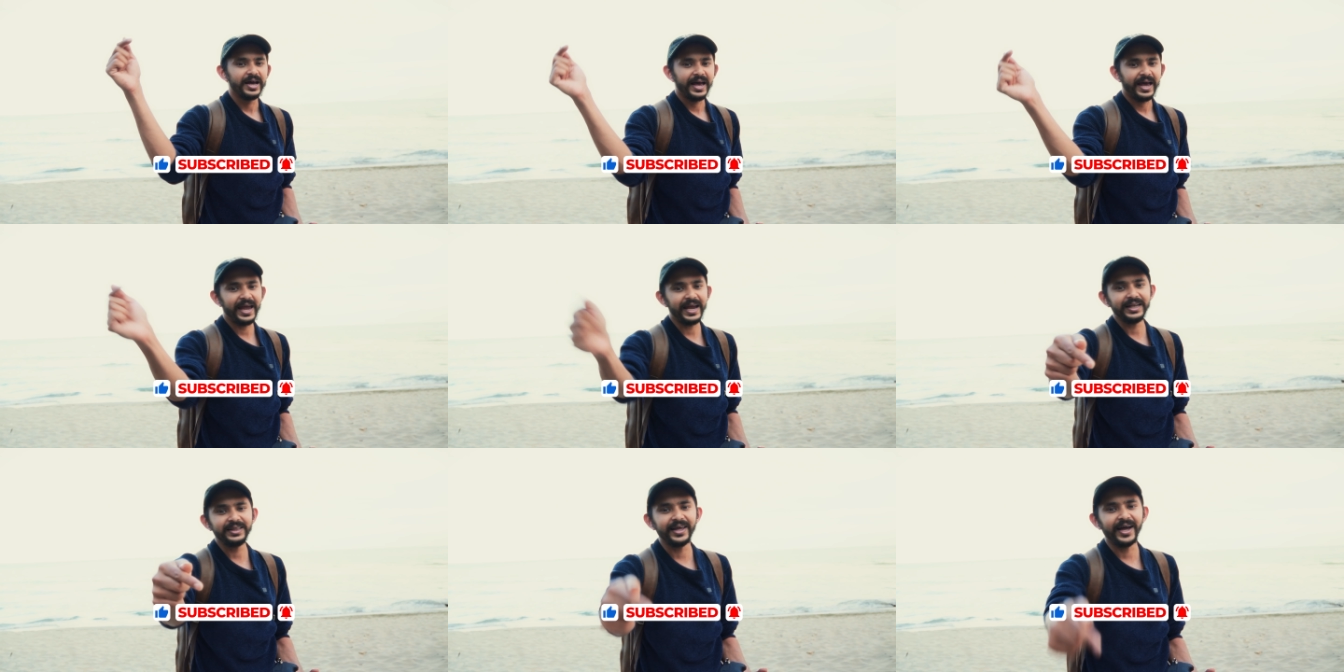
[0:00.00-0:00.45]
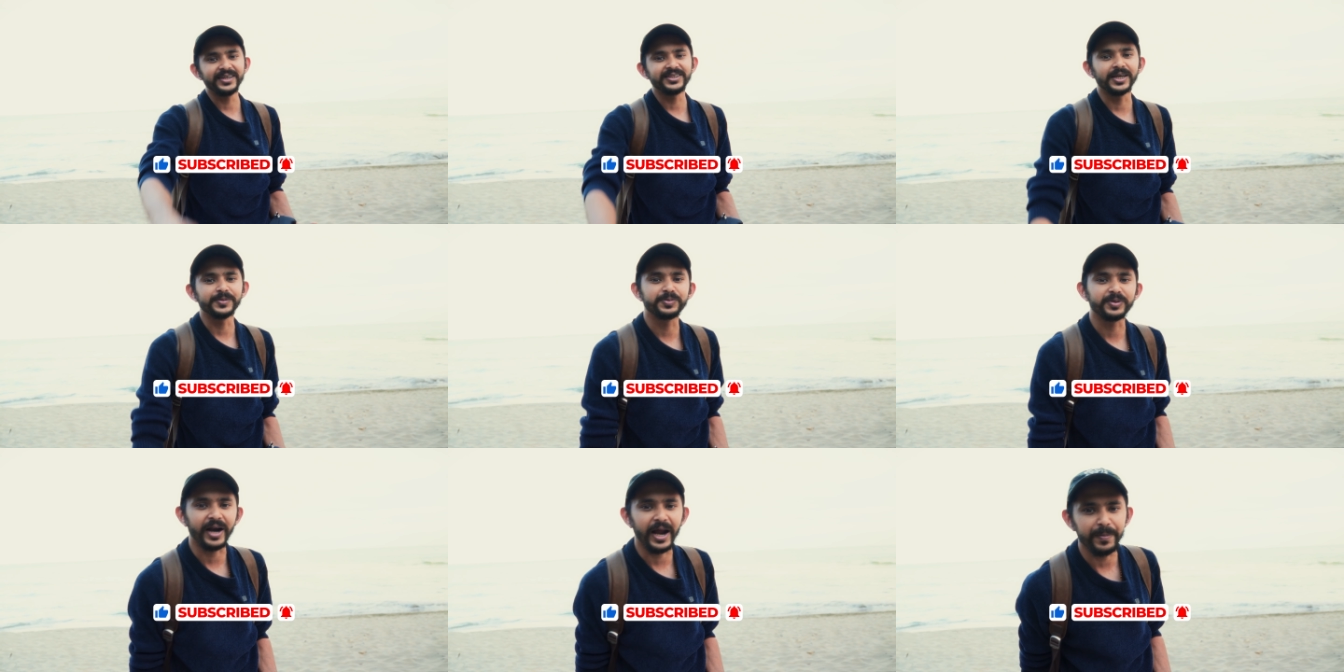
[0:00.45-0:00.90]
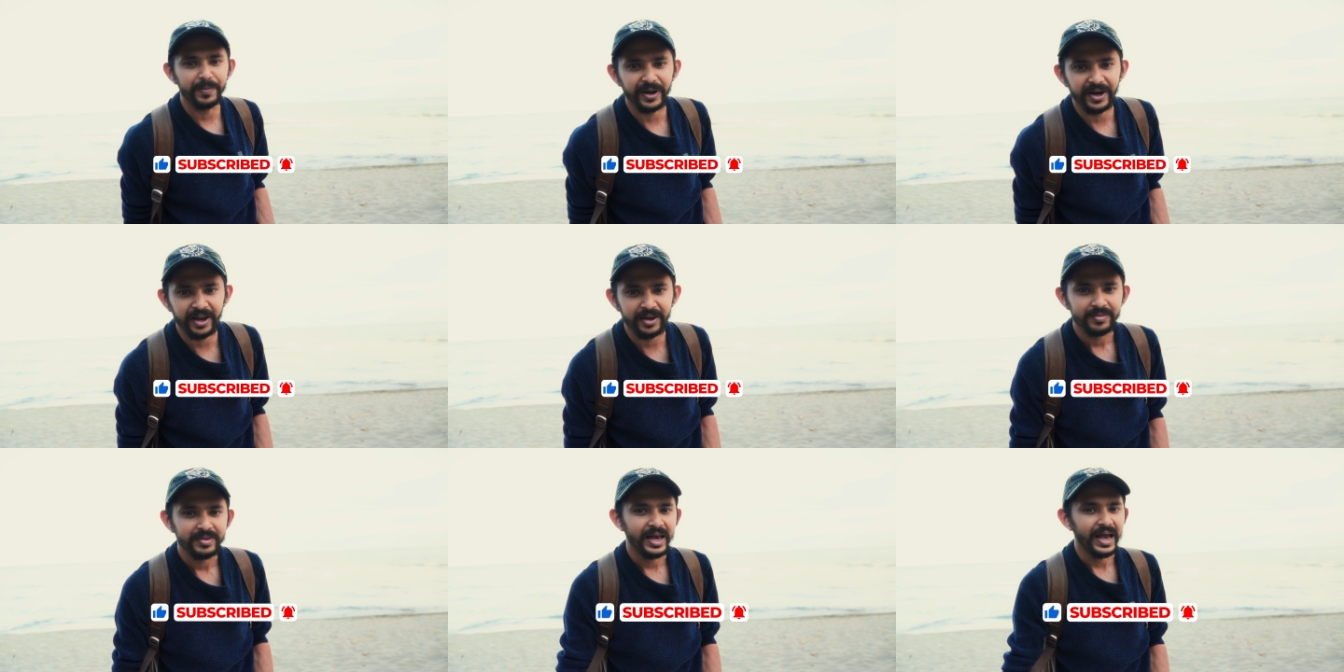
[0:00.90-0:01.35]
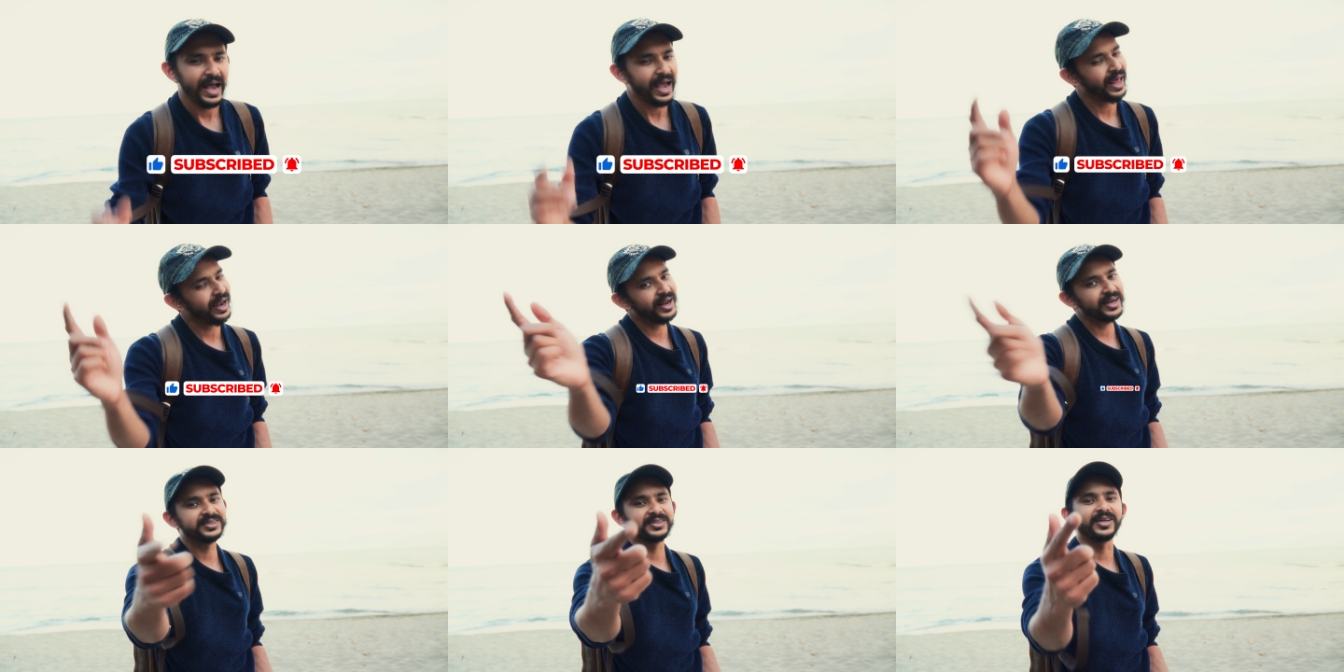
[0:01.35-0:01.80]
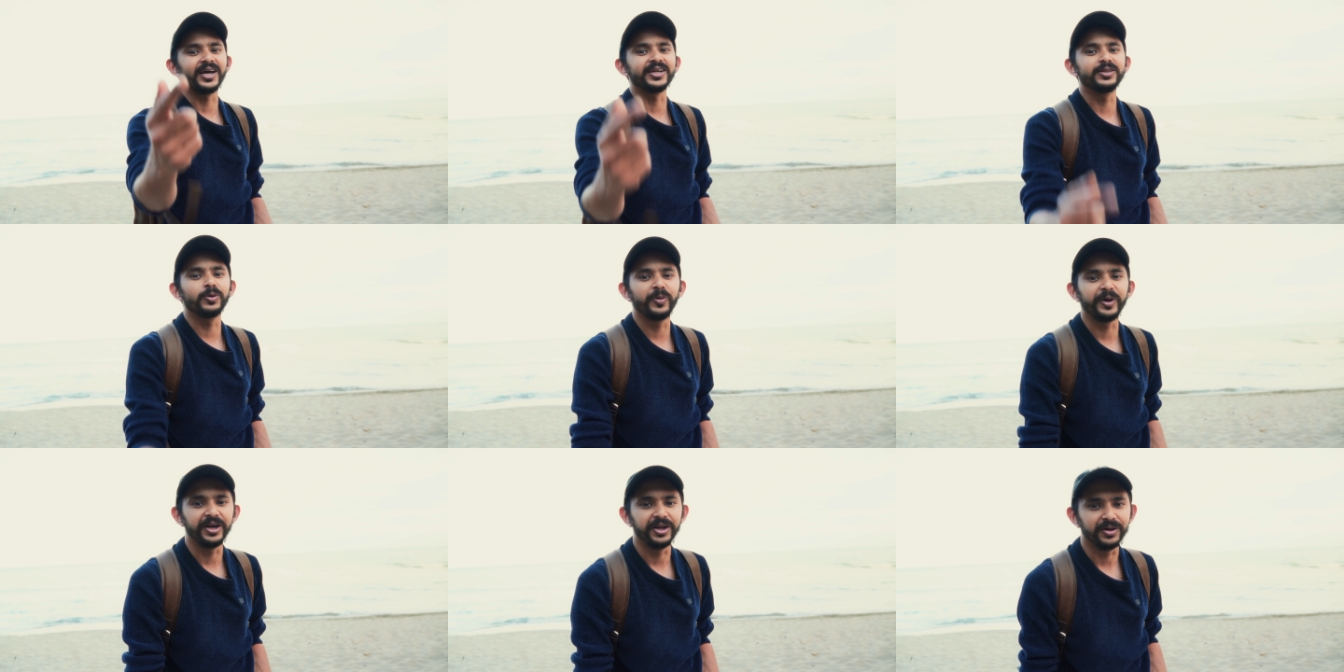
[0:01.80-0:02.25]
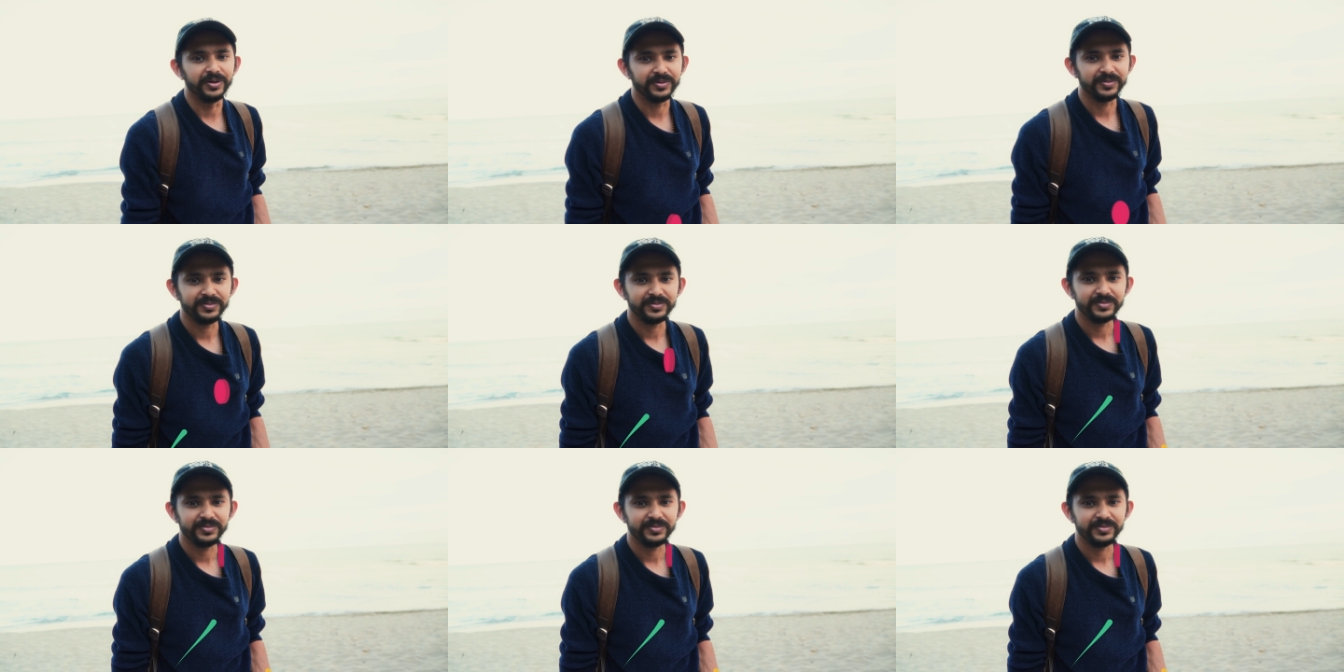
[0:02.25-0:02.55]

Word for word: Hit that subscribe button and let's start the video.